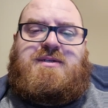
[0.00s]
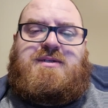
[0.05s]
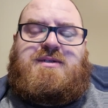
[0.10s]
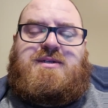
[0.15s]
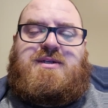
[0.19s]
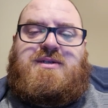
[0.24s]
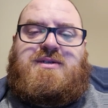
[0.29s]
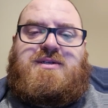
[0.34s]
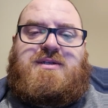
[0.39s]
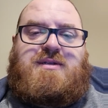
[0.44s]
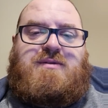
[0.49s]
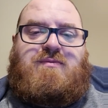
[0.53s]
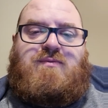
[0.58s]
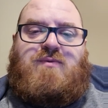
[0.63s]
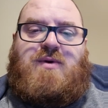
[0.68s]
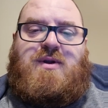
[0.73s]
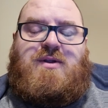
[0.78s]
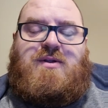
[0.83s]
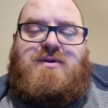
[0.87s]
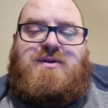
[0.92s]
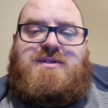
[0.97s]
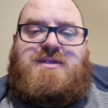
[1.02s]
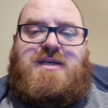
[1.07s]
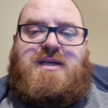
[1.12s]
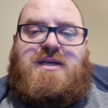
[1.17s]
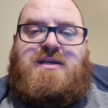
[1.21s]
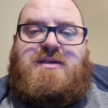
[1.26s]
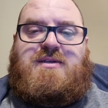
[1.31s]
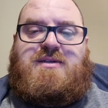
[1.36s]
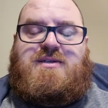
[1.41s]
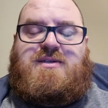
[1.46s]
just one of those
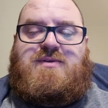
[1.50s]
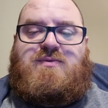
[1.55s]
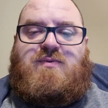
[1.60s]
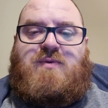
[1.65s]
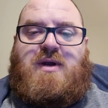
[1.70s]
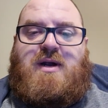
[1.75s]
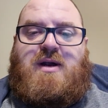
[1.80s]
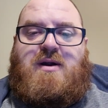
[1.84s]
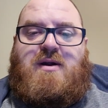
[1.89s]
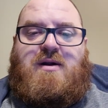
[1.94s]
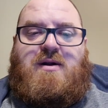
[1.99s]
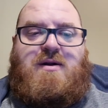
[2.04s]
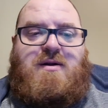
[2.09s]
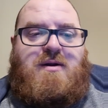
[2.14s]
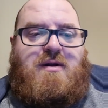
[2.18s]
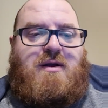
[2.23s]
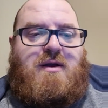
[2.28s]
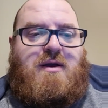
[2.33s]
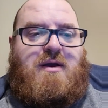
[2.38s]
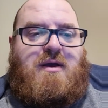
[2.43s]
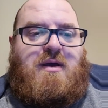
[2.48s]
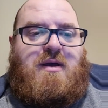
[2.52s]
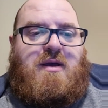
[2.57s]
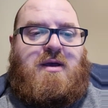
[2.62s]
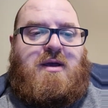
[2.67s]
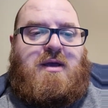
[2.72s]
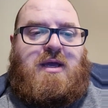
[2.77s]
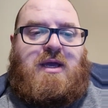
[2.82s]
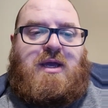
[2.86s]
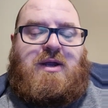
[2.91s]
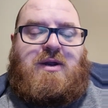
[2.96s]
things where
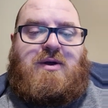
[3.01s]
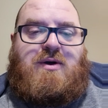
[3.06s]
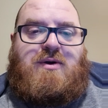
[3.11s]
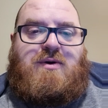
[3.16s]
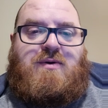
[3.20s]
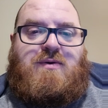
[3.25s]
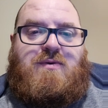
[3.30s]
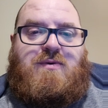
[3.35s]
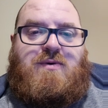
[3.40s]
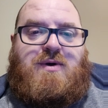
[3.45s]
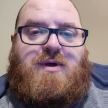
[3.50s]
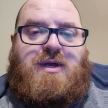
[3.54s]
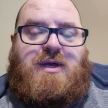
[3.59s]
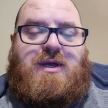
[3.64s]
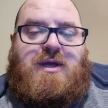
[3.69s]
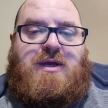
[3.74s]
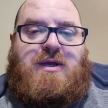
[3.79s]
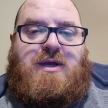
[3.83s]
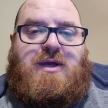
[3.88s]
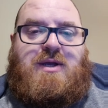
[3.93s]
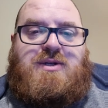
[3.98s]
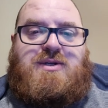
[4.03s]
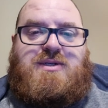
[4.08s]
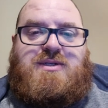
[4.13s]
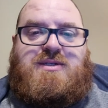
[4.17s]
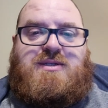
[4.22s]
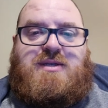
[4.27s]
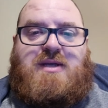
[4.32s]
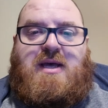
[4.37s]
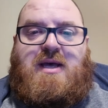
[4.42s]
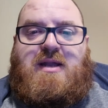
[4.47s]
you know you
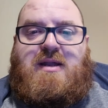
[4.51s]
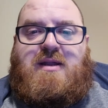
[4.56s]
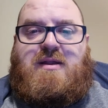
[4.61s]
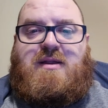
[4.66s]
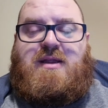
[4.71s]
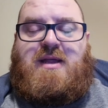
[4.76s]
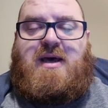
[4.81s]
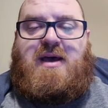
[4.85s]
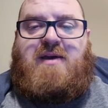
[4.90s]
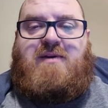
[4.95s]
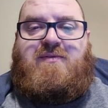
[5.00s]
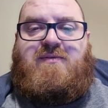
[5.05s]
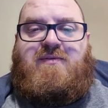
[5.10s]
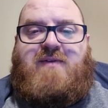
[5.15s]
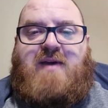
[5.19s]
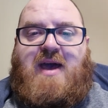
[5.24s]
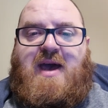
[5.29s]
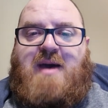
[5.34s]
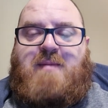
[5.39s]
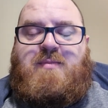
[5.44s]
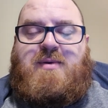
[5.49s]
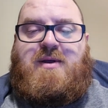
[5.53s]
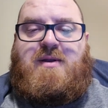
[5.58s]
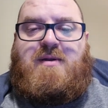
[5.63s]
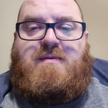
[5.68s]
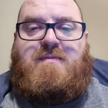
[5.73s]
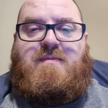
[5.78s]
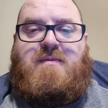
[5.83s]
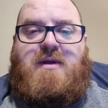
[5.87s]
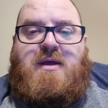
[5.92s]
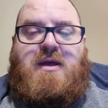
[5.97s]
just let life happen.